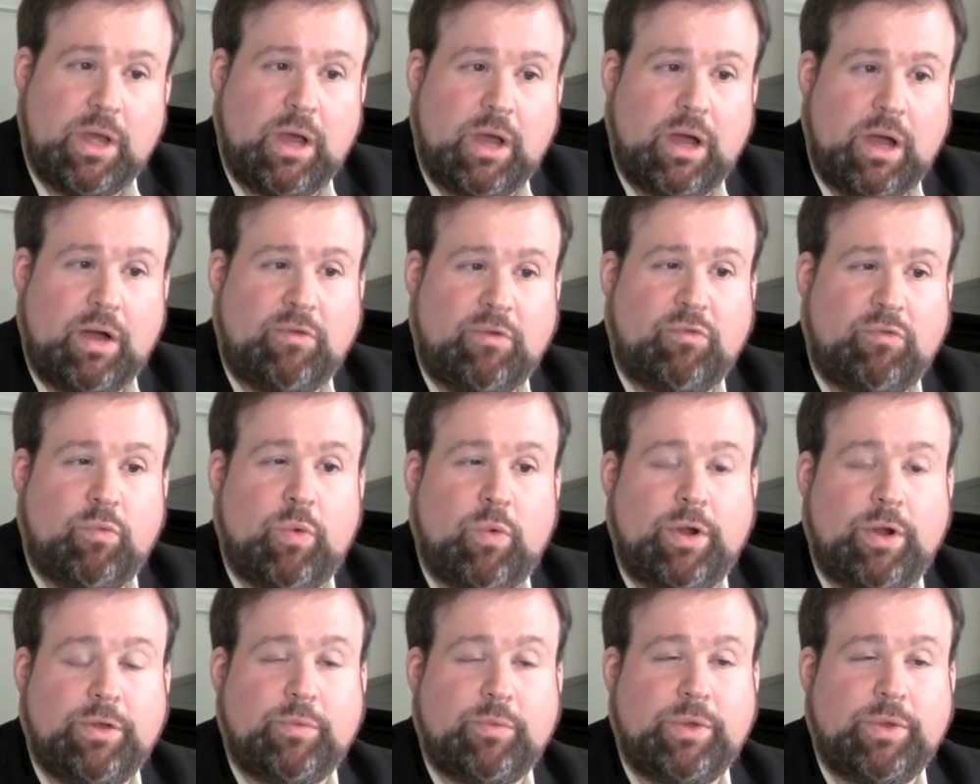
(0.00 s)
of
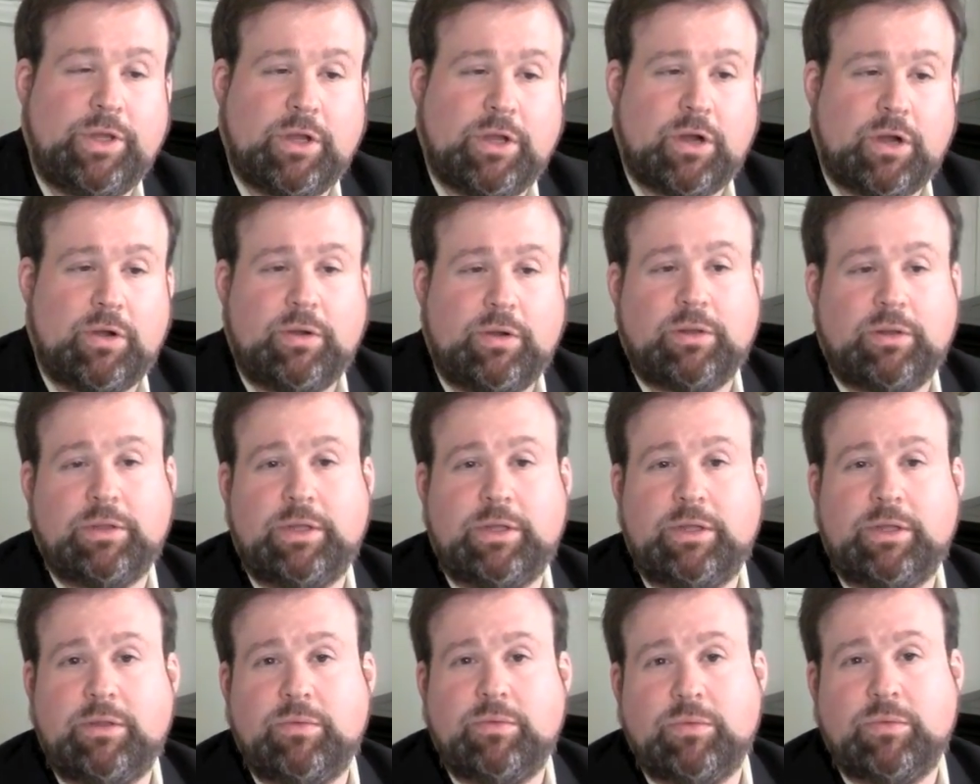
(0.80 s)
what we
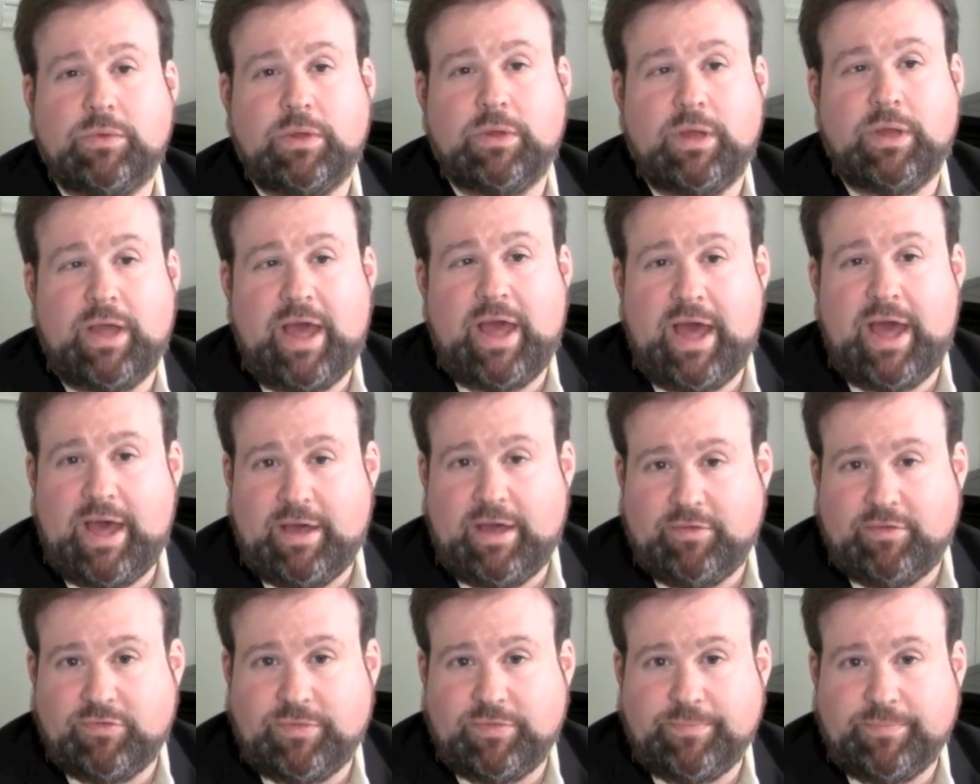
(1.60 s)
currently
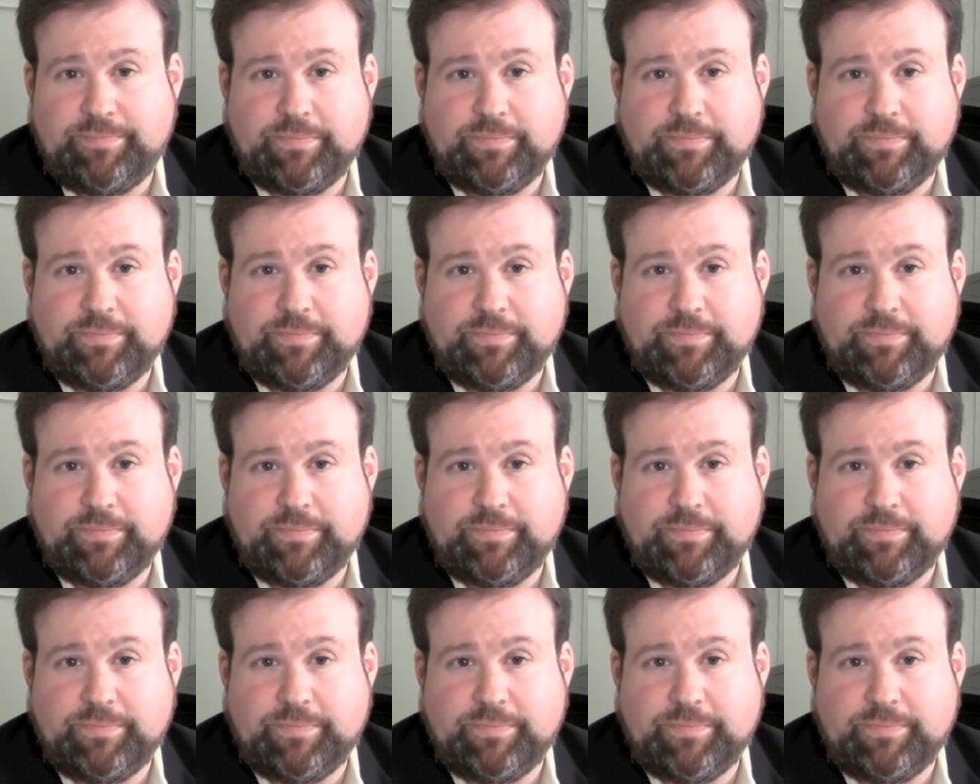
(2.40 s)
have.